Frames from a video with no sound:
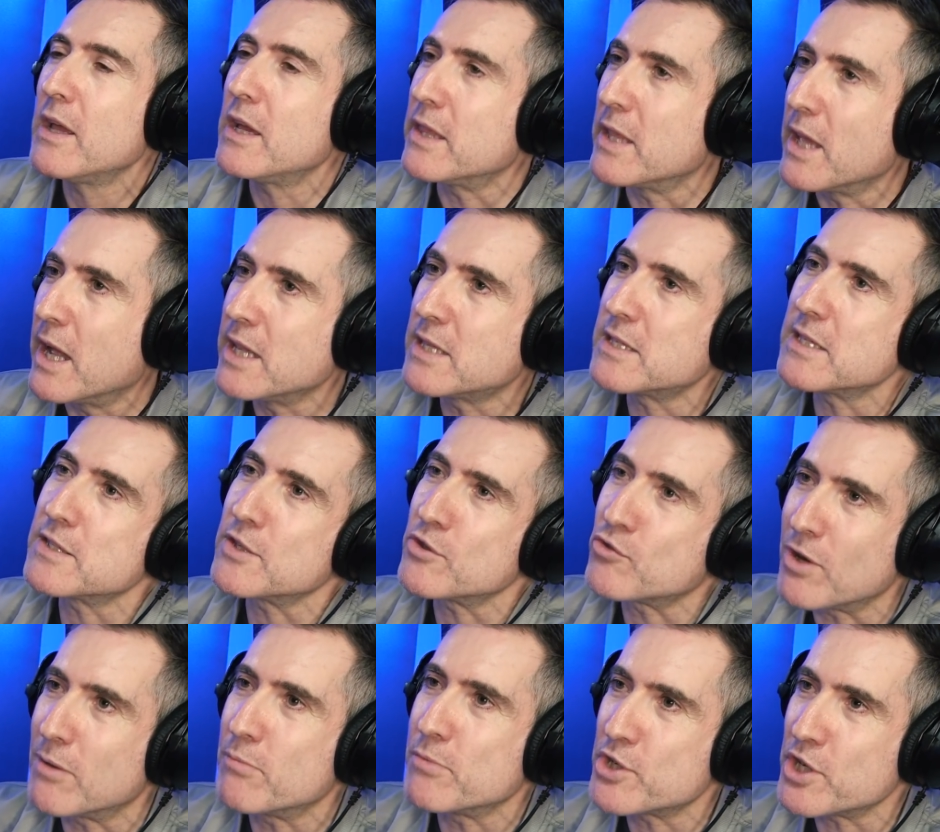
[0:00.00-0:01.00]
In the 80s, the
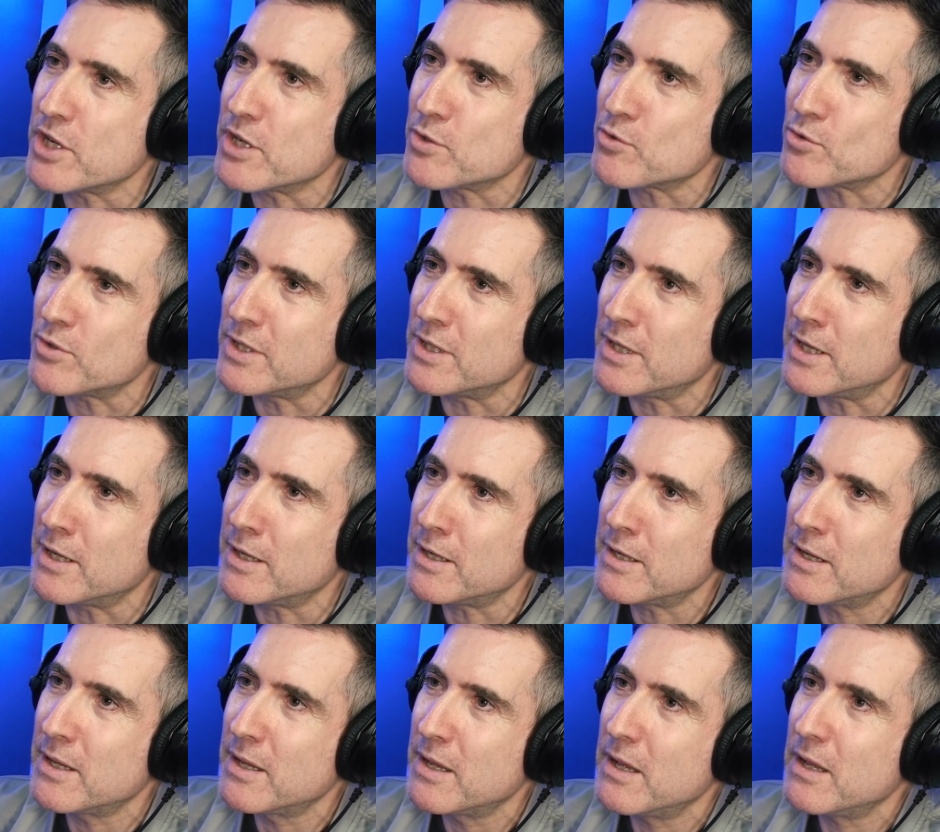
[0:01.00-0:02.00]
drum machines were in there
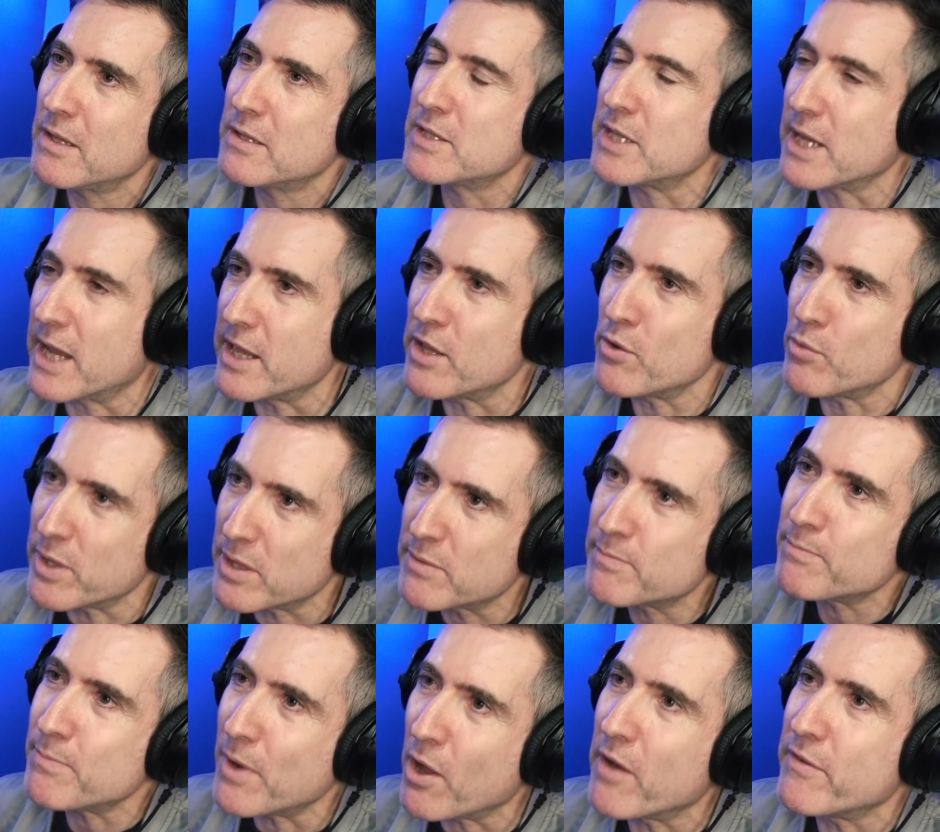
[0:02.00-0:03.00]
together with
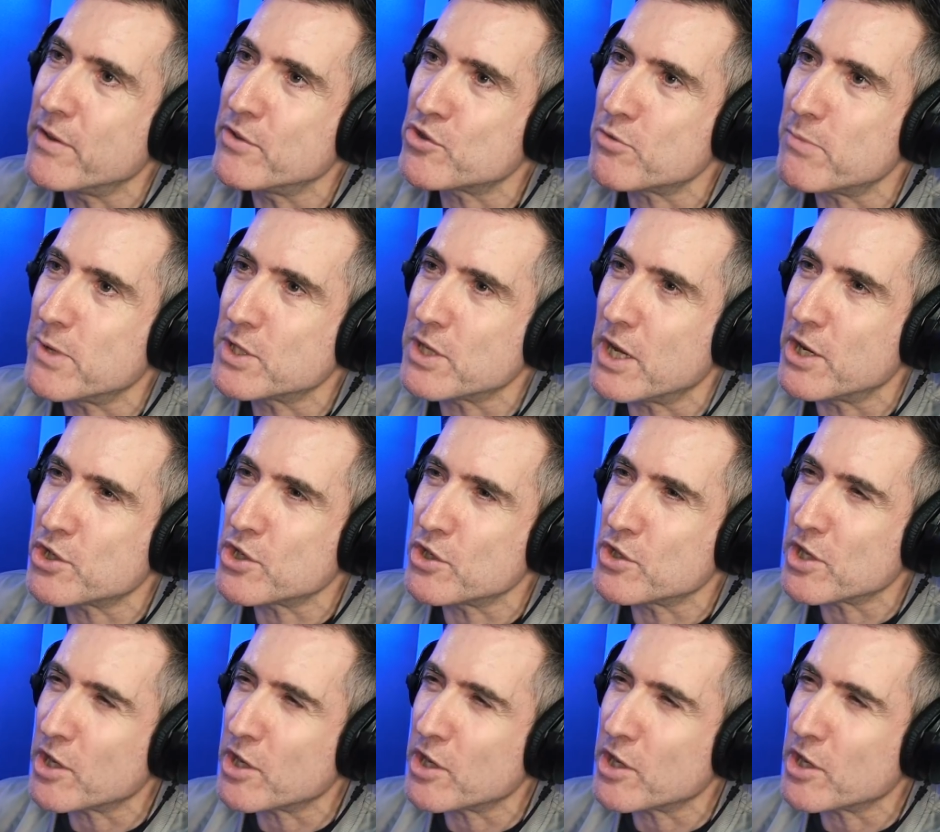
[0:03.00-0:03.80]
live instrumentation.